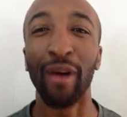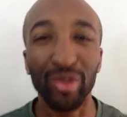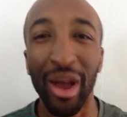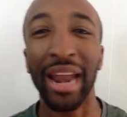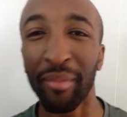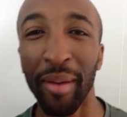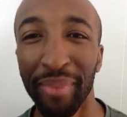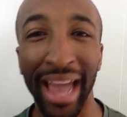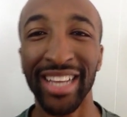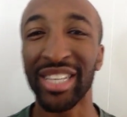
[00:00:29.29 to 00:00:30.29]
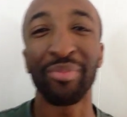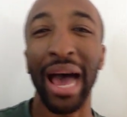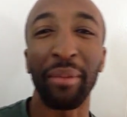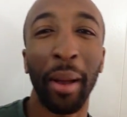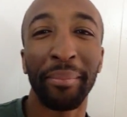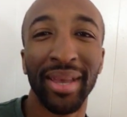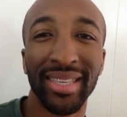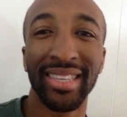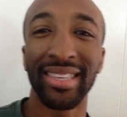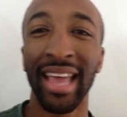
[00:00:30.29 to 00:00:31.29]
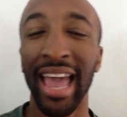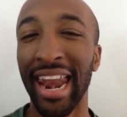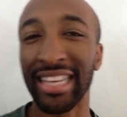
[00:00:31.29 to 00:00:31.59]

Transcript: Just minding my business.